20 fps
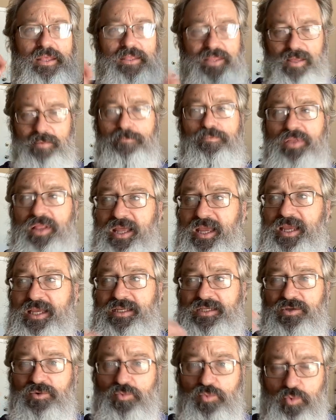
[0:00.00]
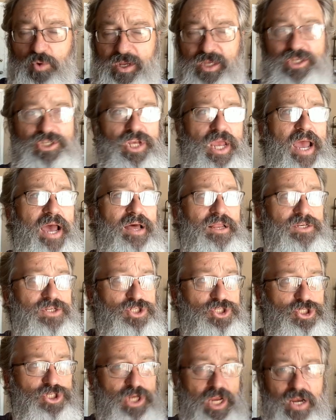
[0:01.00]
then please reach out,
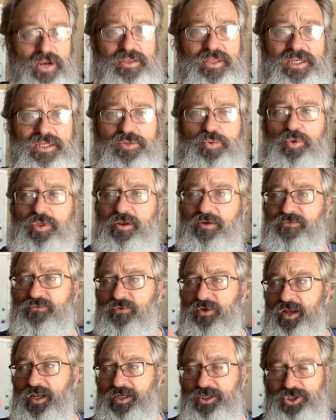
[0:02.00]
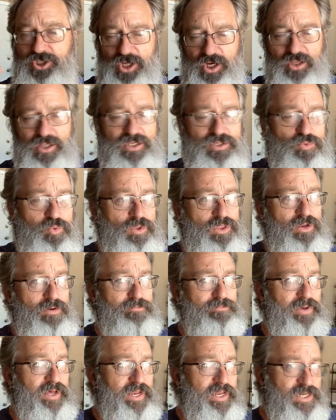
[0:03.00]
share this with your friends, share this with your
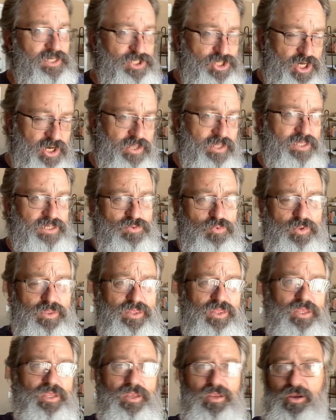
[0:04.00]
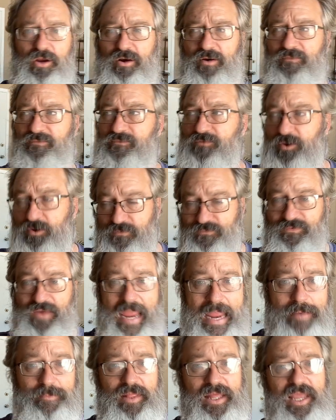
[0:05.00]
buddies, share this with your your
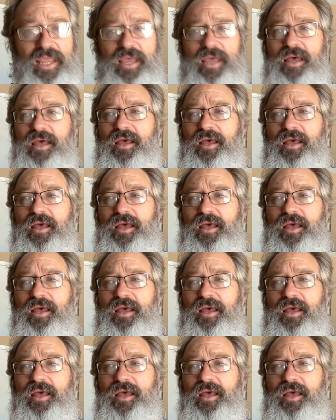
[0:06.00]
family.